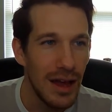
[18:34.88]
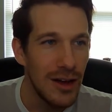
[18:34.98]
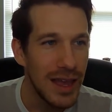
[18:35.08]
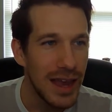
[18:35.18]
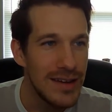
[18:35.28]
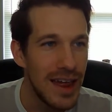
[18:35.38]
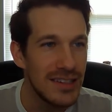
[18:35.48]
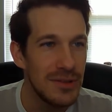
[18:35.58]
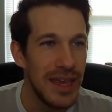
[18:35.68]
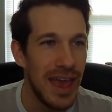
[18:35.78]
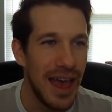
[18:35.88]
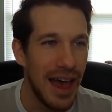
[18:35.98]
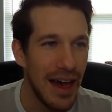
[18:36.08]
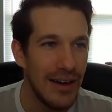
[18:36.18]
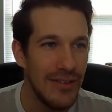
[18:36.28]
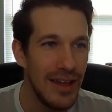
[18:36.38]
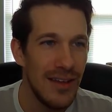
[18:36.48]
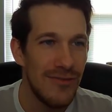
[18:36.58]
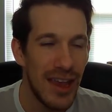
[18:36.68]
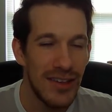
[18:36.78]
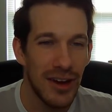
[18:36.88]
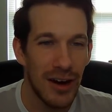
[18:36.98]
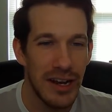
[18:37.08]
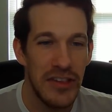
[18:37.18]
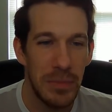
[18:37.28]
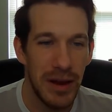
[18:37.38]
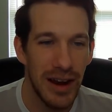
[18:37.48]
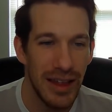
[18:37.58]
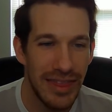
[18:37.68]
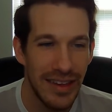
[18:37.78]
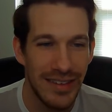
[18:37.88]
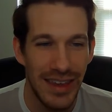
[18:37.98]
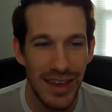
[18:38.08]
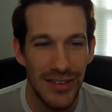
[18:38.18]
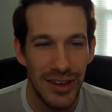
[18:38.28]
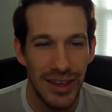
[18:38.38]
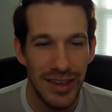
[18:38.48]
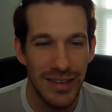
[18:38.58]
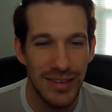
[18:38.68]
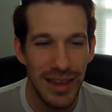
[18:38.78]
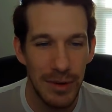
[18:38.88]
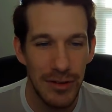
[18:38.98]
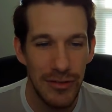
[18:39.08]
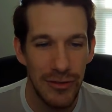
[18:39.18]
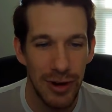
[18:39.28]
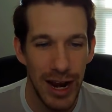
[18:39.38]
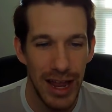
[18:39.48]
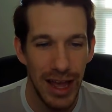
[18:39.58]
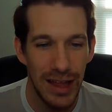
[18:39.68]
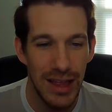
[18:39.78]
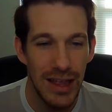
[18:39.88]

Okay, next we have Phase Guardian Spirit. This is his Summer Freya.